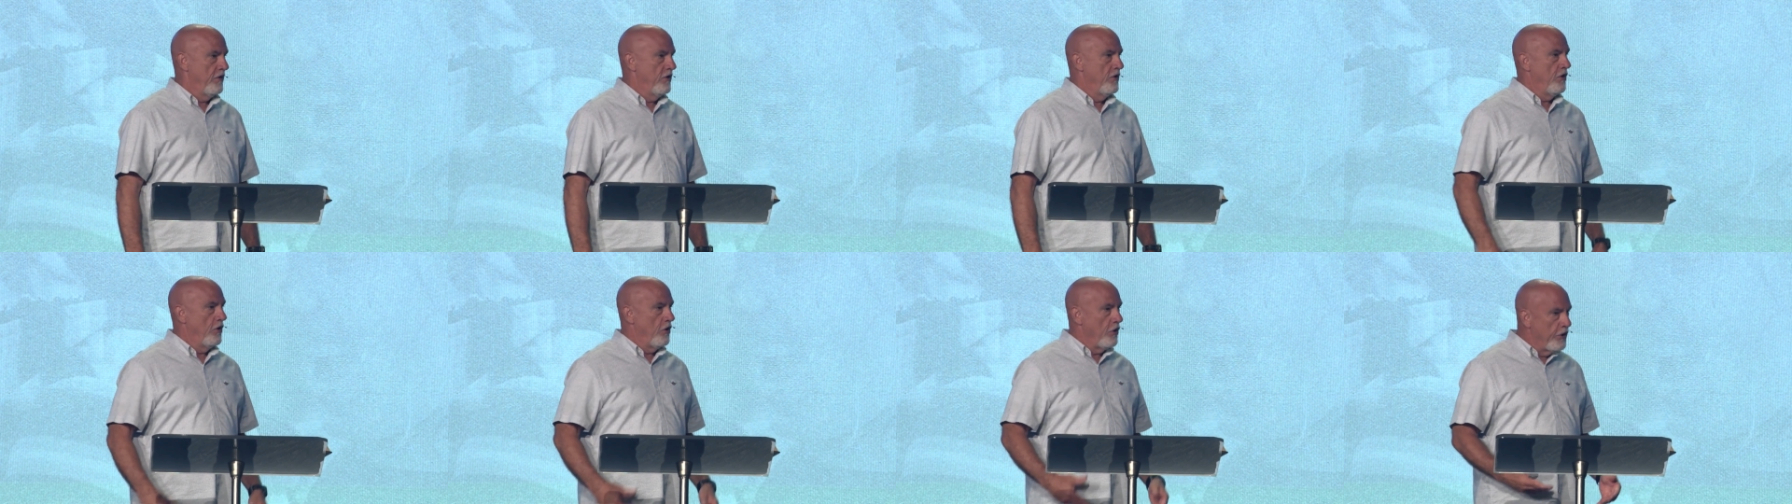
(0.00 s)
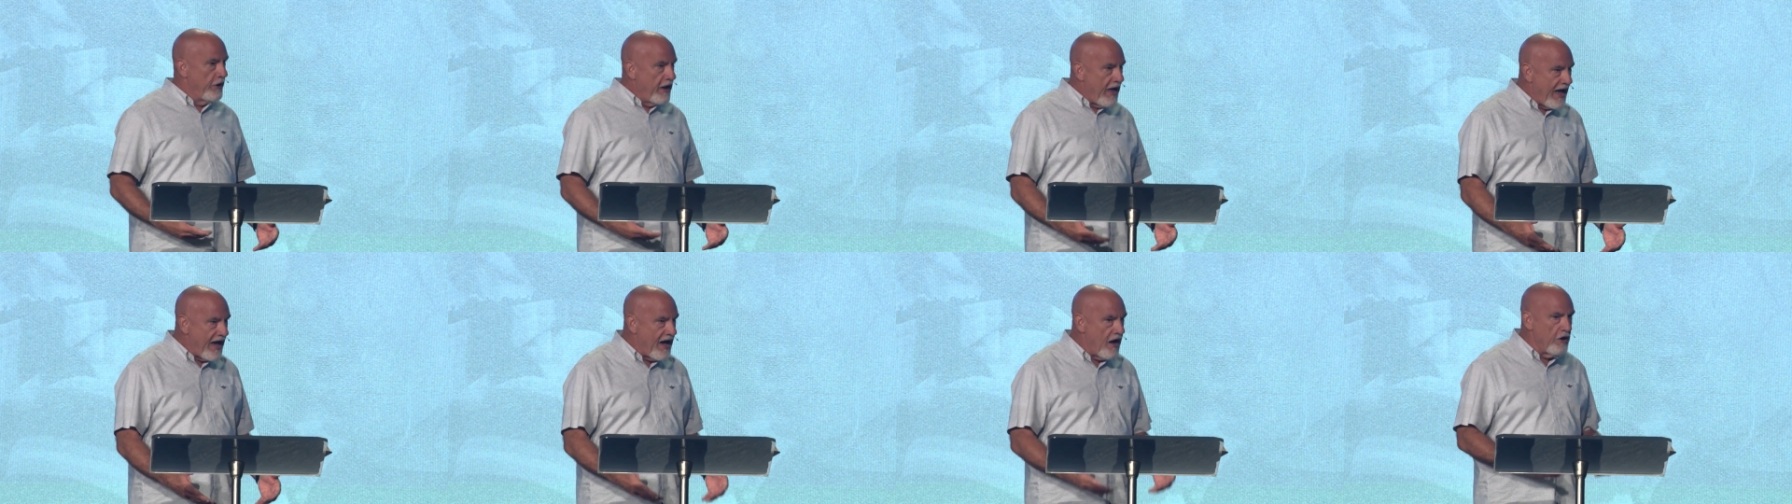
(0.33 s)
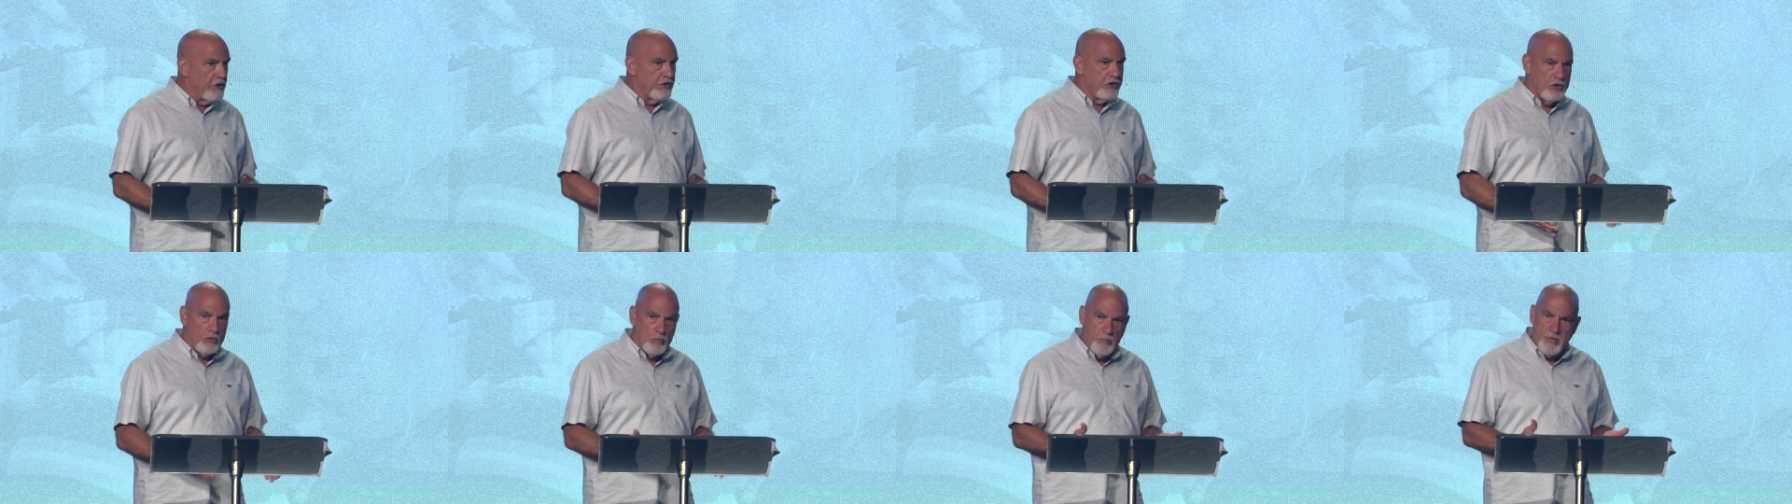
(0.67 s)
on how
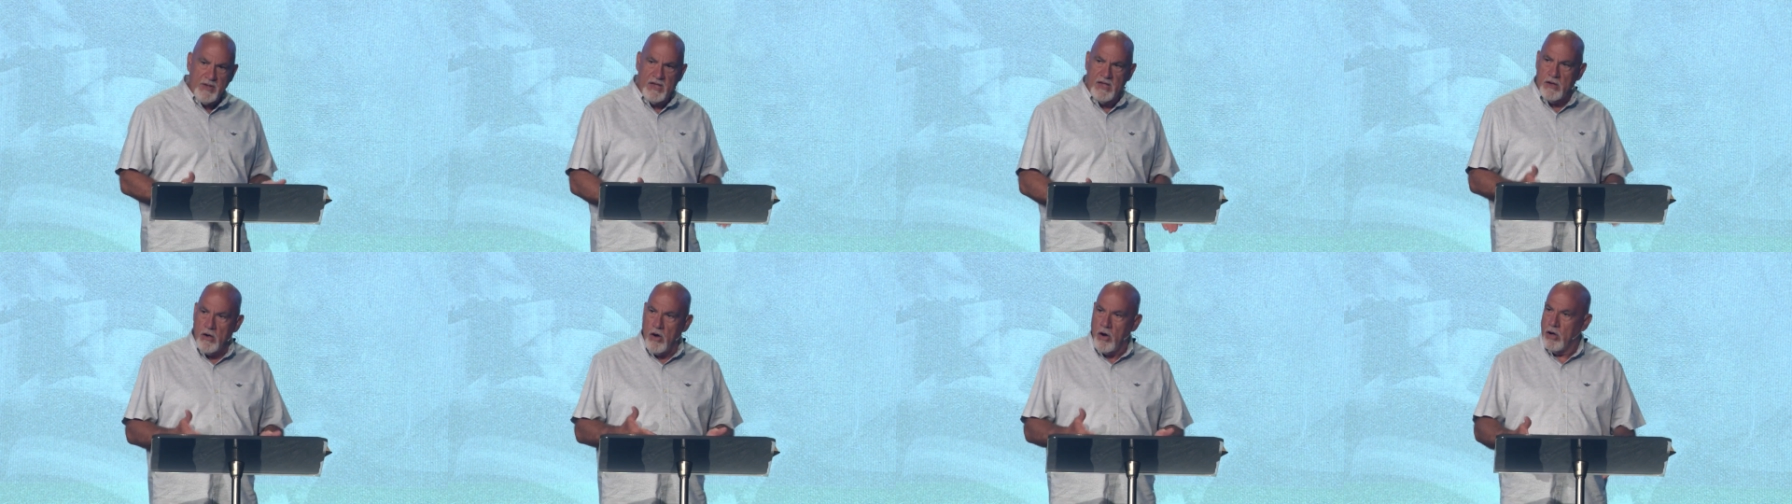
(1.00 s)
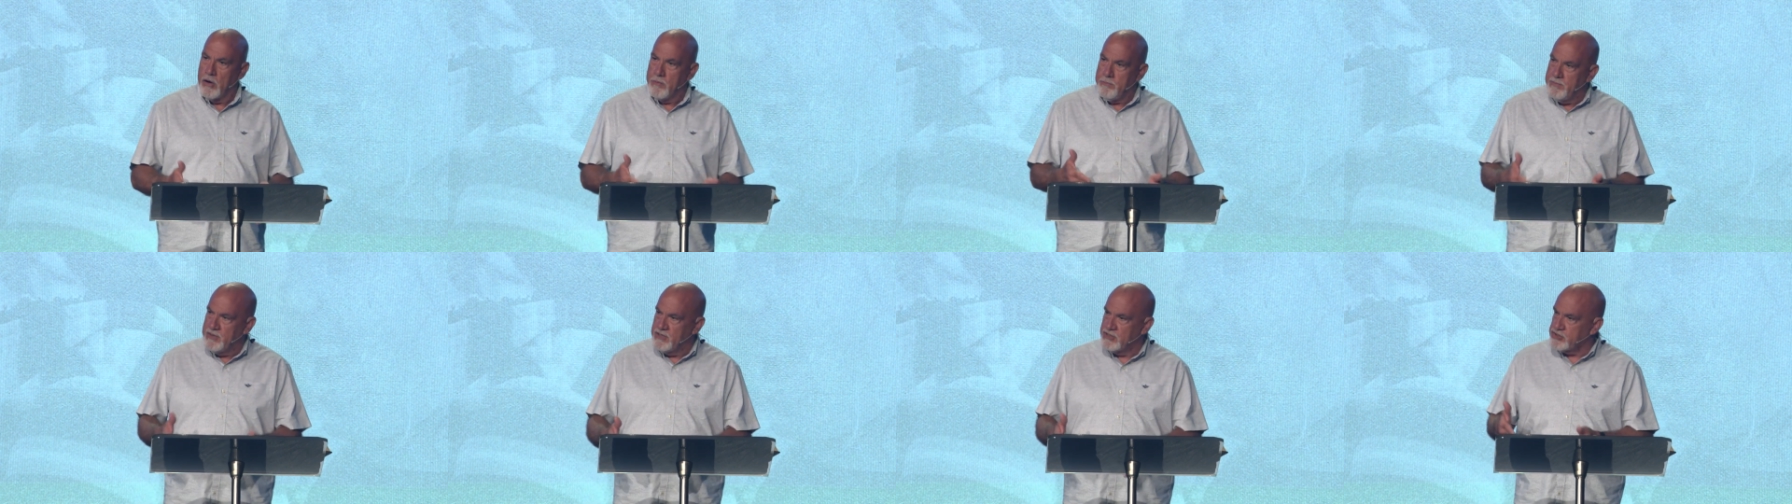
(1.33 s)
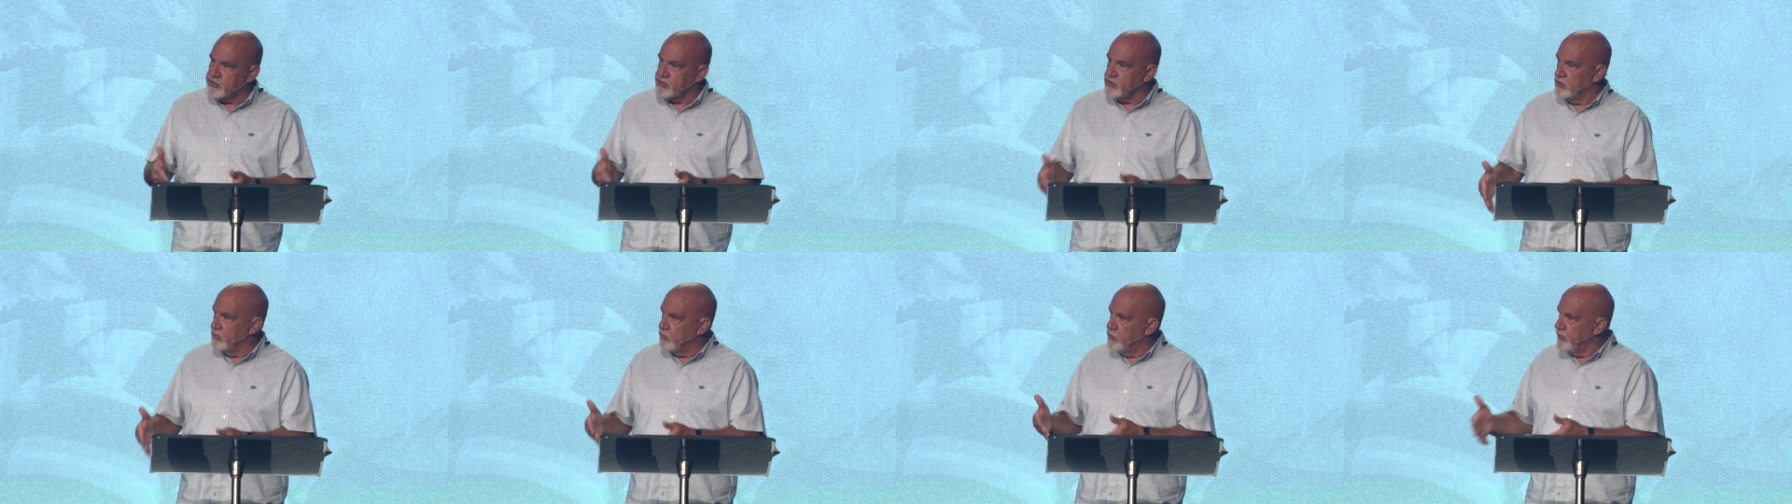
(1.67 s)
you be on
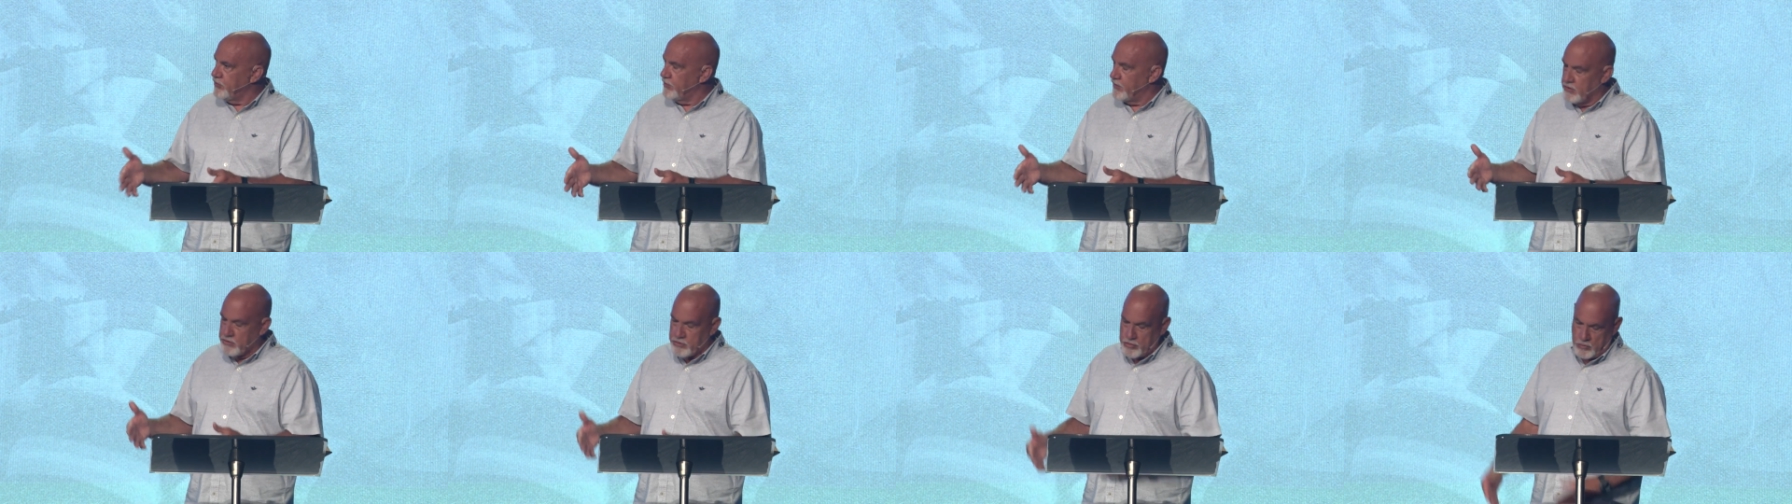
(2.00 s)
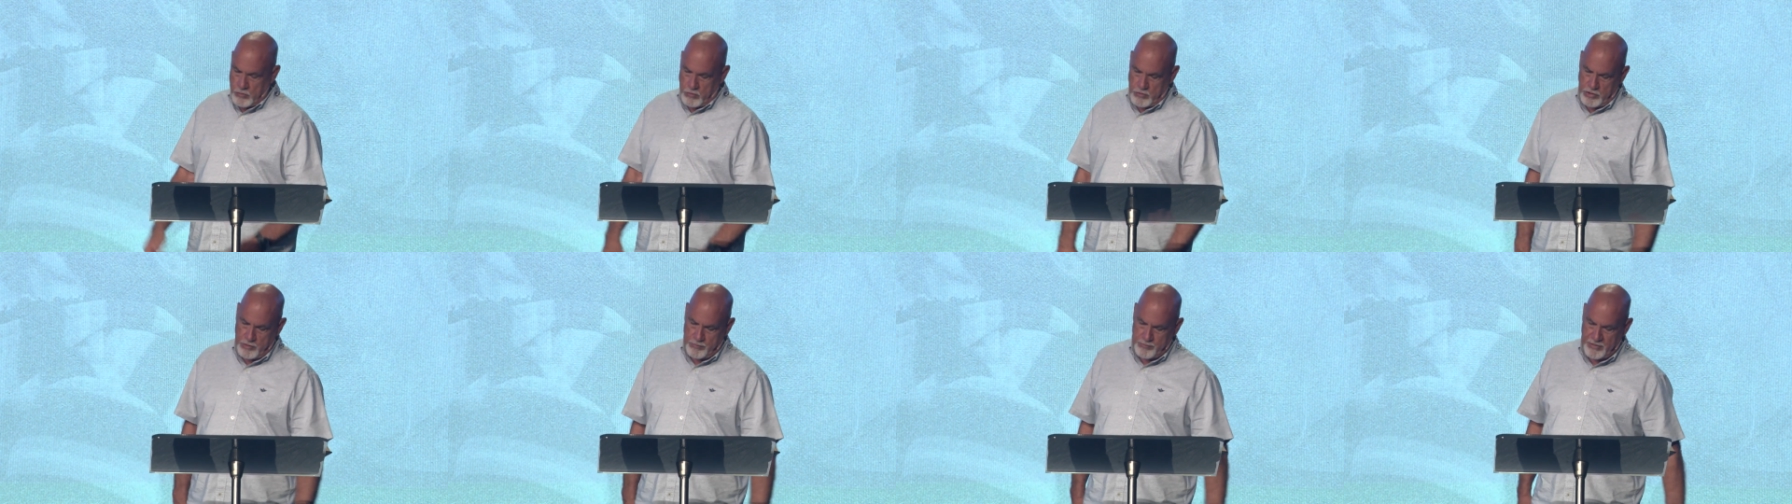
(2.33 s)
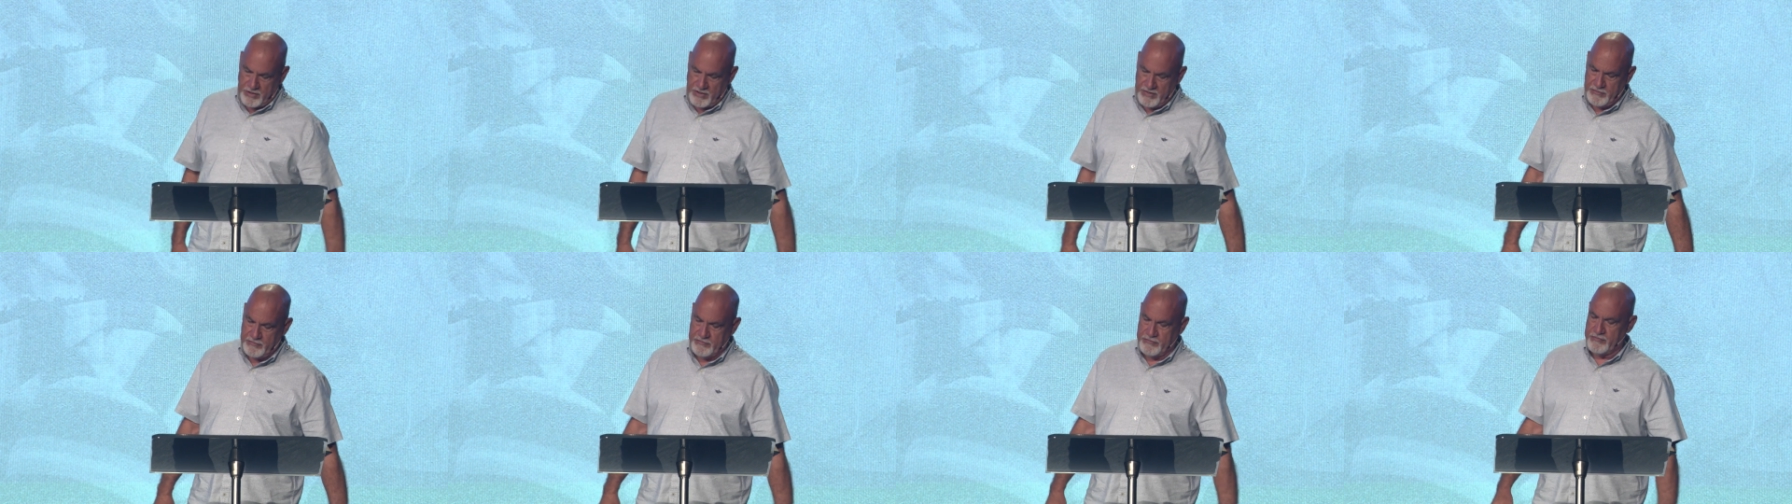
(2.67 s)
mission within your
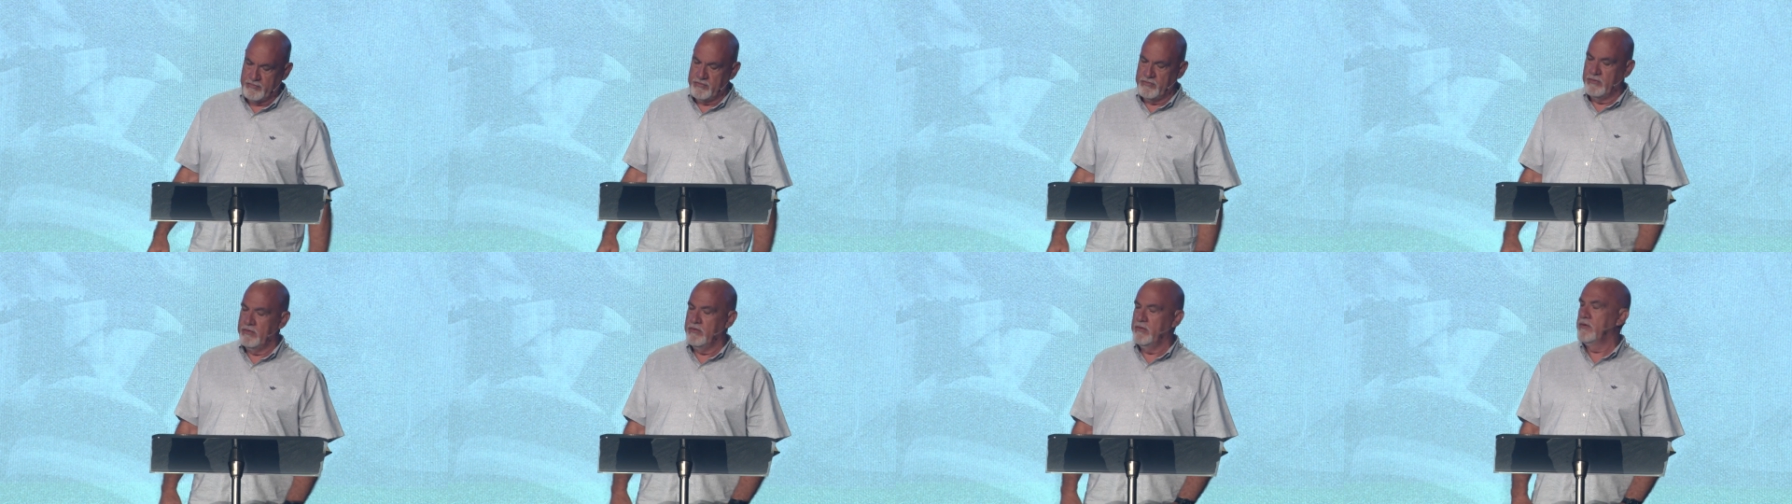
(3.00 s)
workplace.